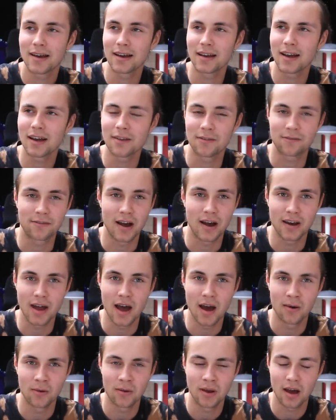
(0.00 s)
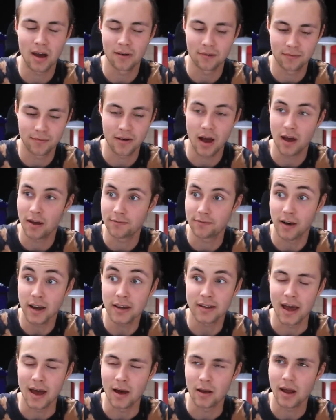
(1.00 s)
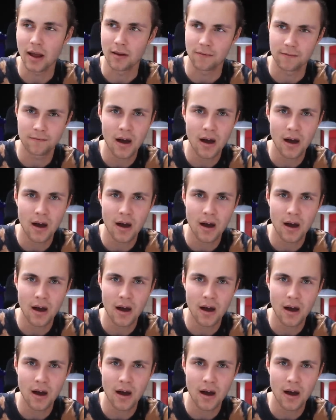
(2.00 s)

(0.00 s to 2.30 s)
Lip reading: found out that